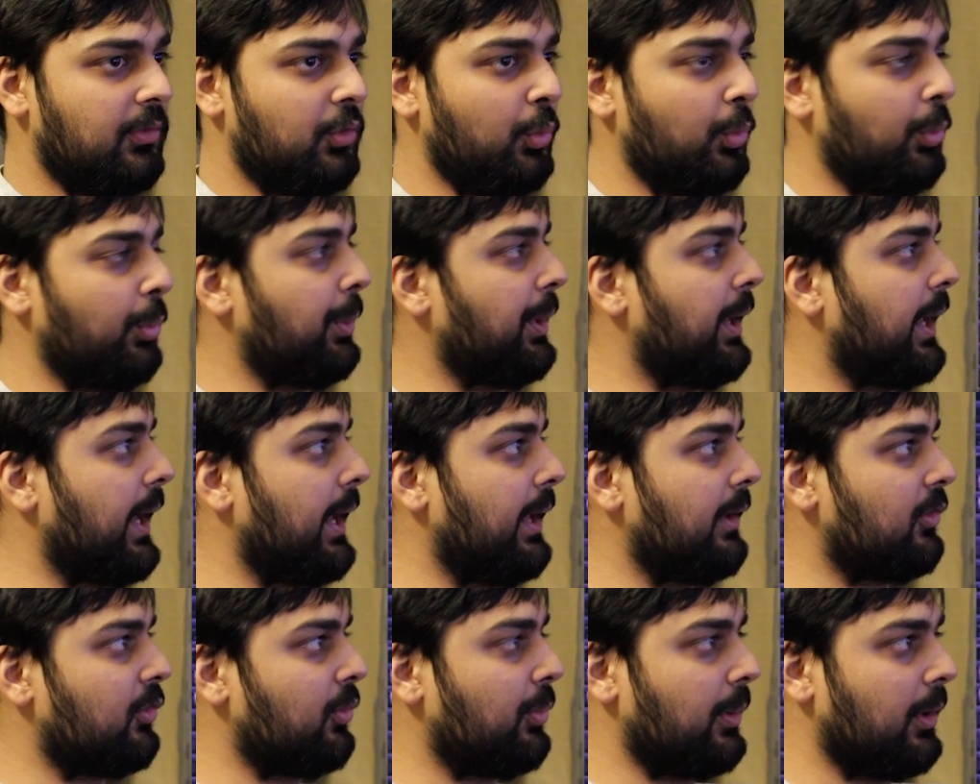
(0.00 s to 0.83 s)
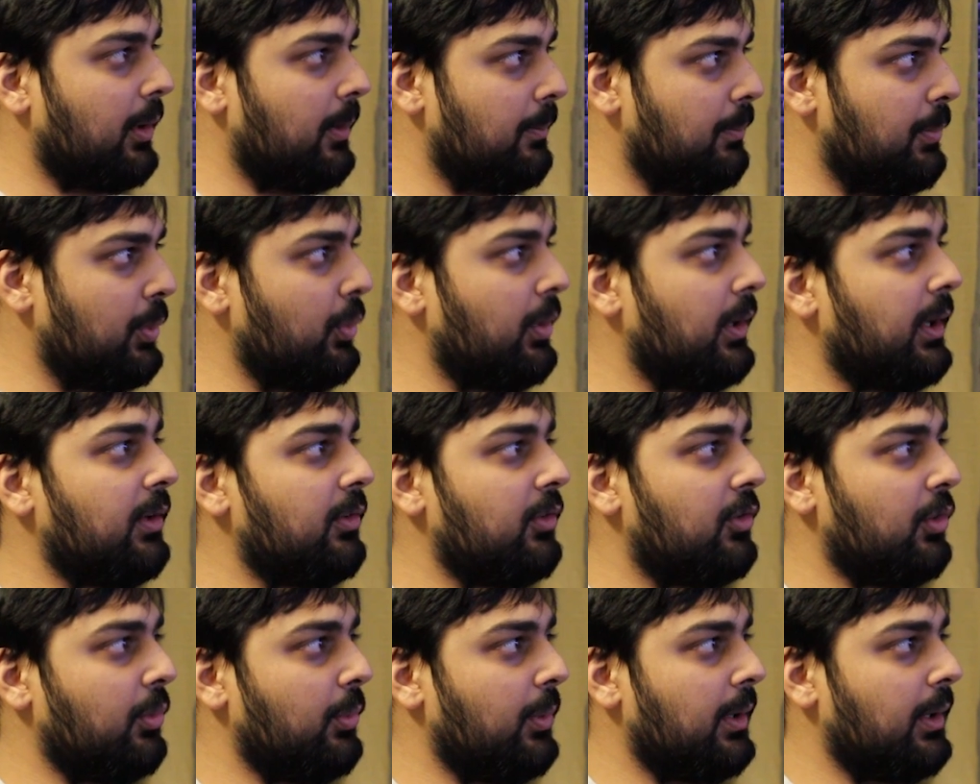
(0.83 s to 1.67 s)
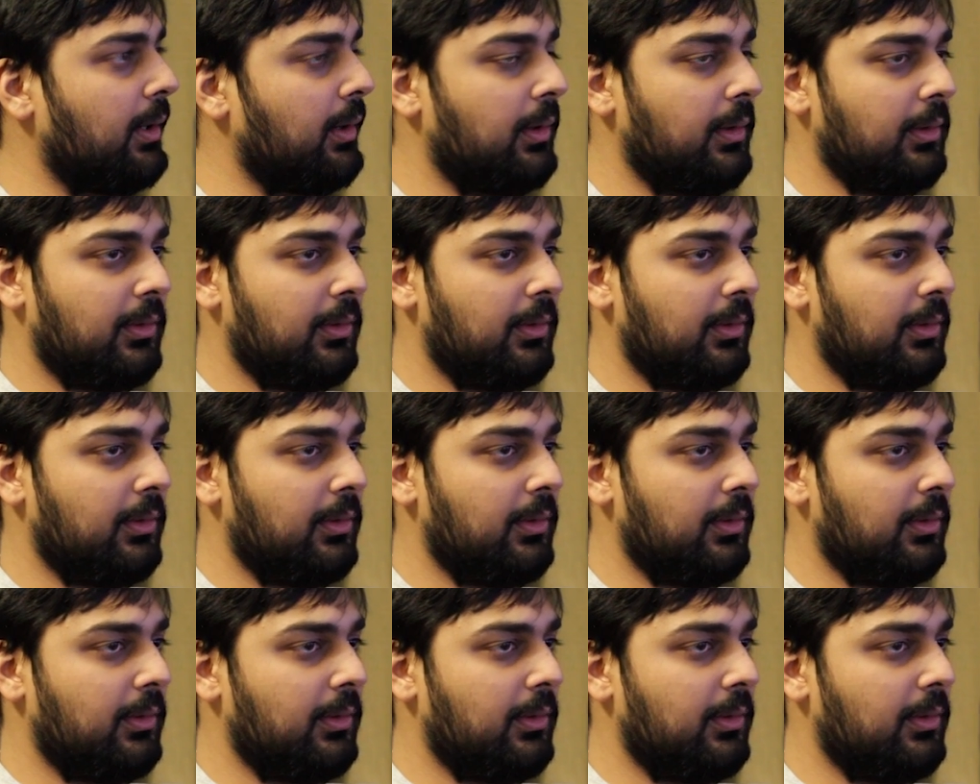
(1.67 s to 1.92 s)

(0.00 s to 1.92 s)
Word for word: see what we get. So we're going to boot into it.